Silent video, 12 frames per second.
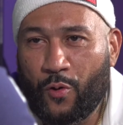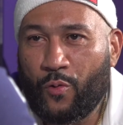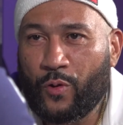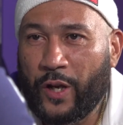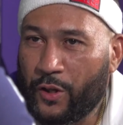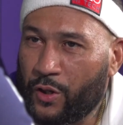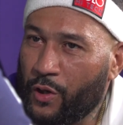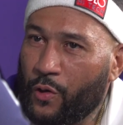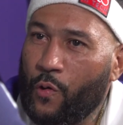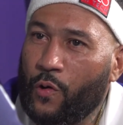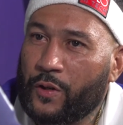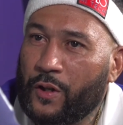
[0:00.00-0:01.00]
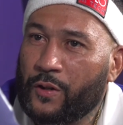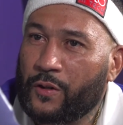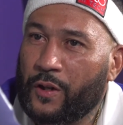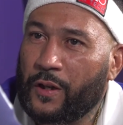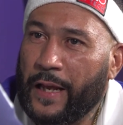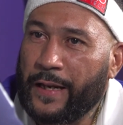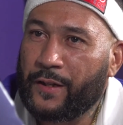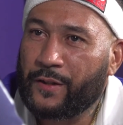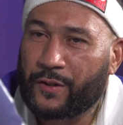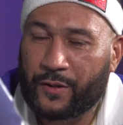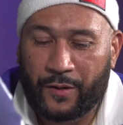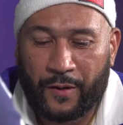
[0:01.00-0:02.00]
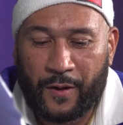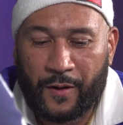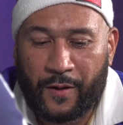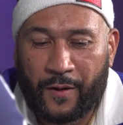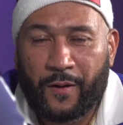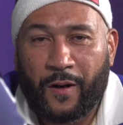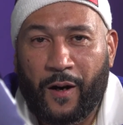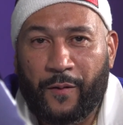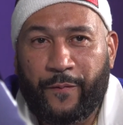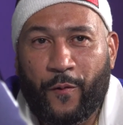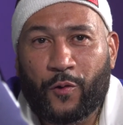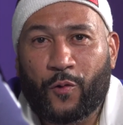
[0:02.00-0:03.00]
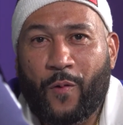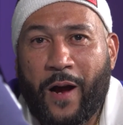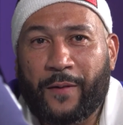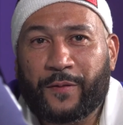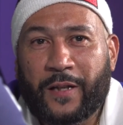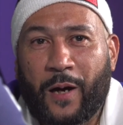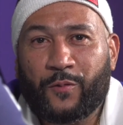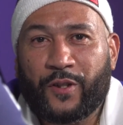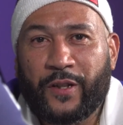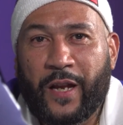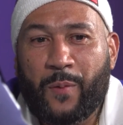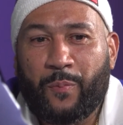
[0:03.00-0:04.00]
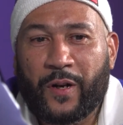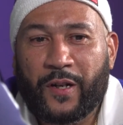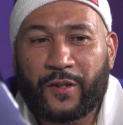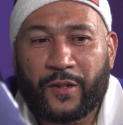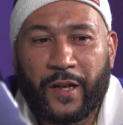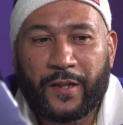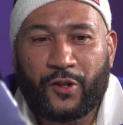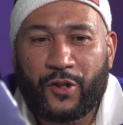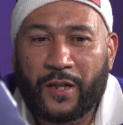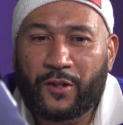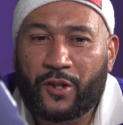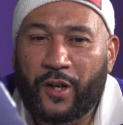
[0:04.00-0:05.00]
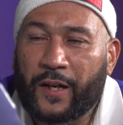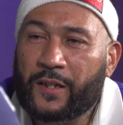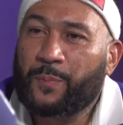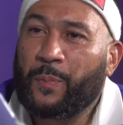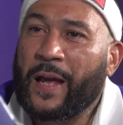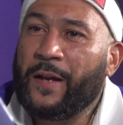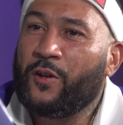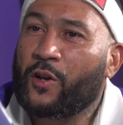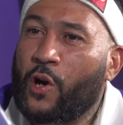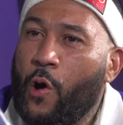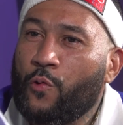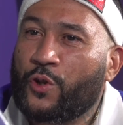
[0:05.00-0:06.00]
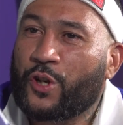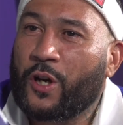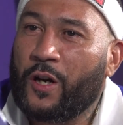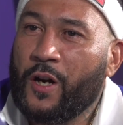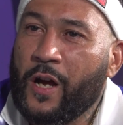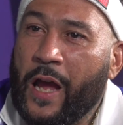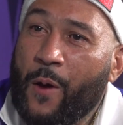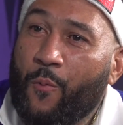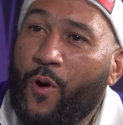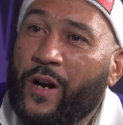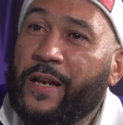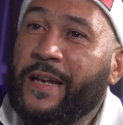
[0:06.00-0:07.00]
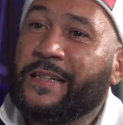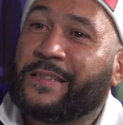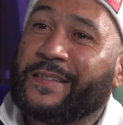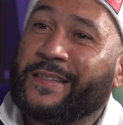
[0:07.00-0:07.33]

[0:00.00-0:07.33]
Gould, he took all the latest photographs that was in there. But it's just to explain the culture and what it is